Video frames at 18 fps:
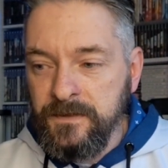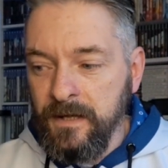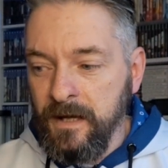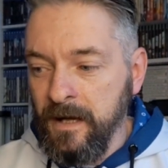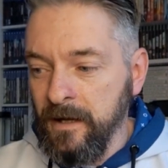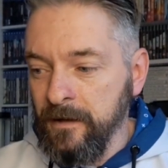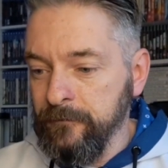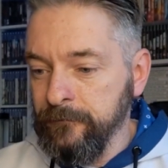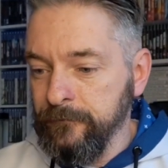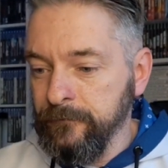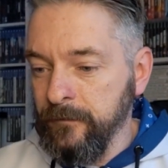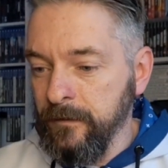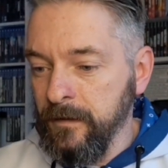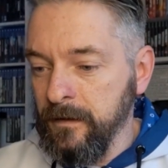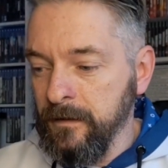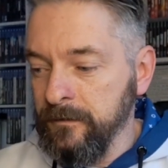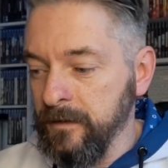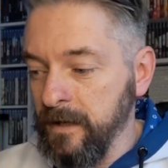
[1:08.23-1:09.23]
that
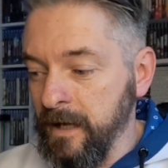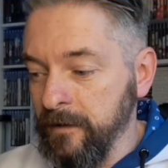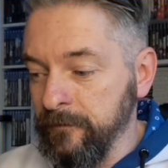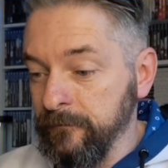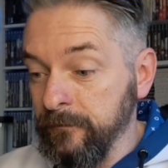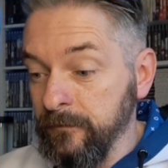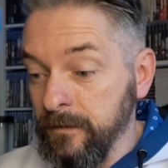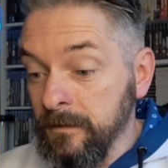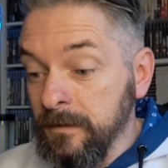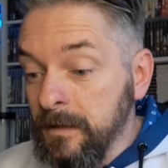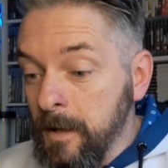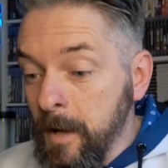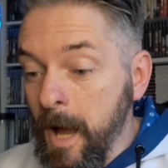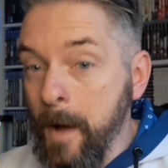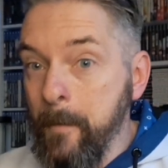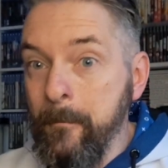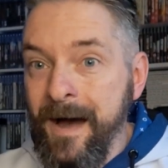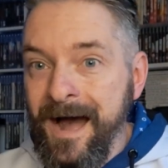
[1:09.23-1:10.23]
I've
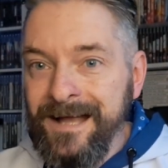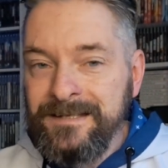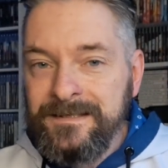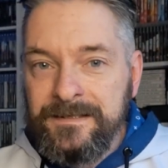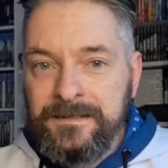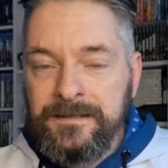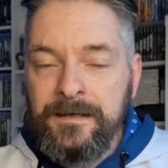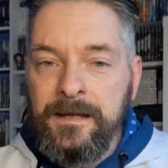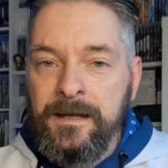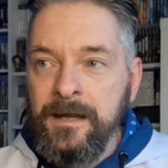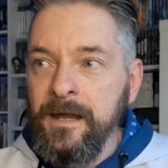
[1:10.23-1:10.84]
amassed,